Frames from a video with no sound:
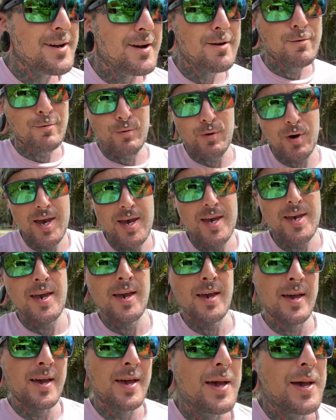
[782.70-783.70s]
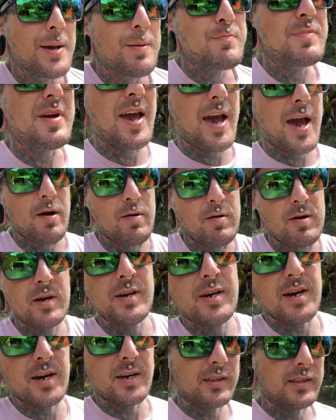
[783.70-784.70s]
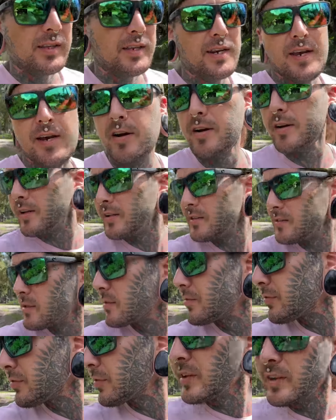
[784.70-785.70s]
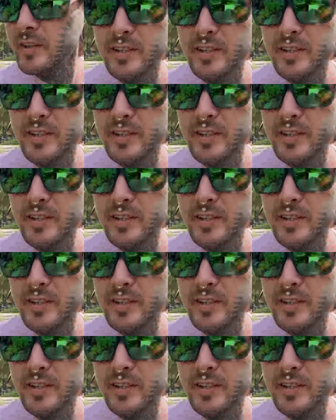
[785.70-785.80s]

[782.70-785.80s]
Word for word: Right? now, Gotta let Eric into the front